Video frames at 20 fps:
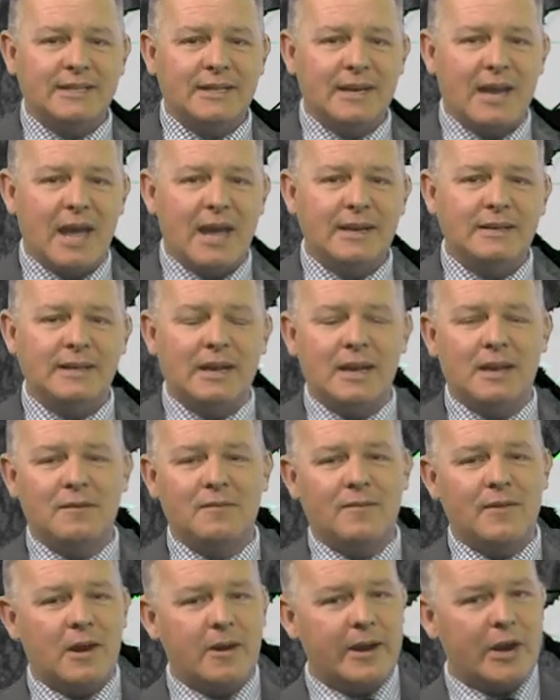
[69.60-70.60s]
tonight and
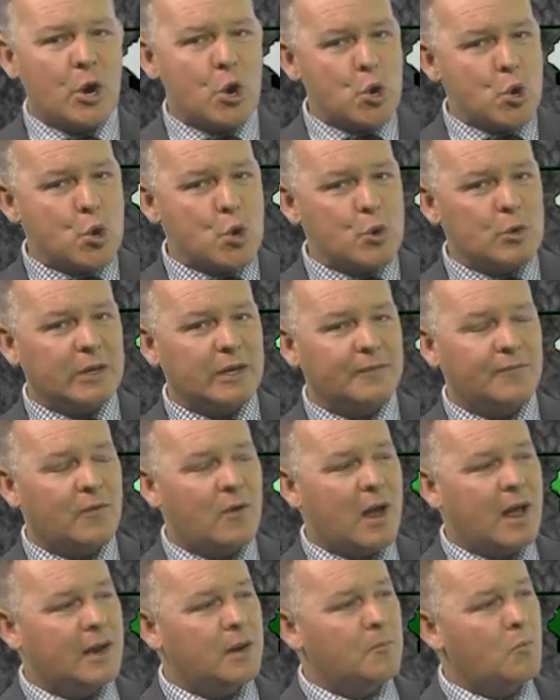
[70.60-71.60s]
very early
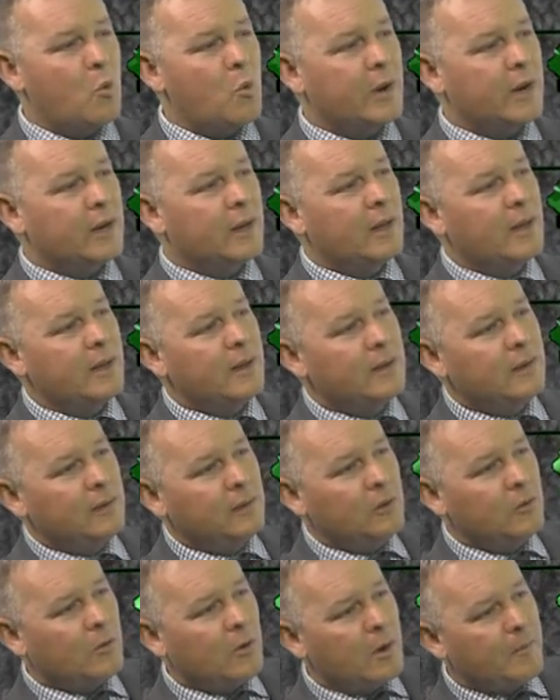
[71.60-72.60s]
Friday morning.
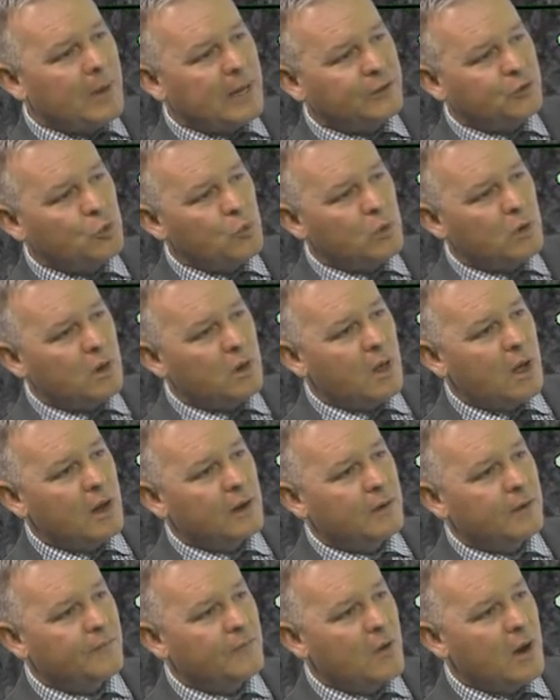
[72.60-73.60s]
Here are about 2
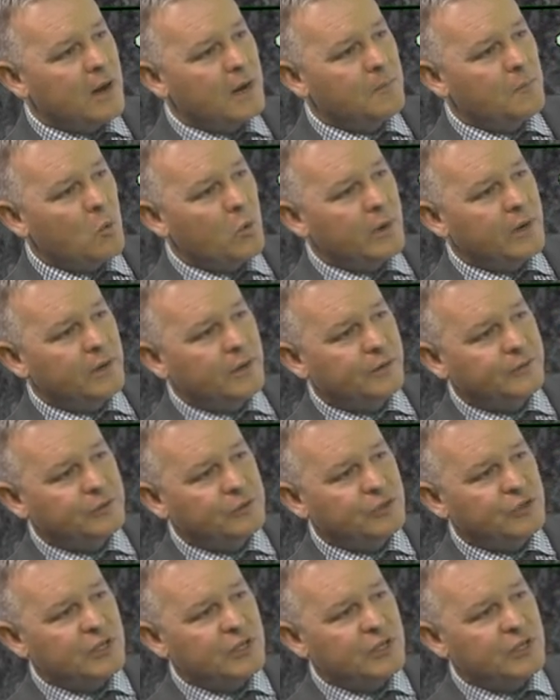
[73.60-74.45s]
o'clock Friday morning as those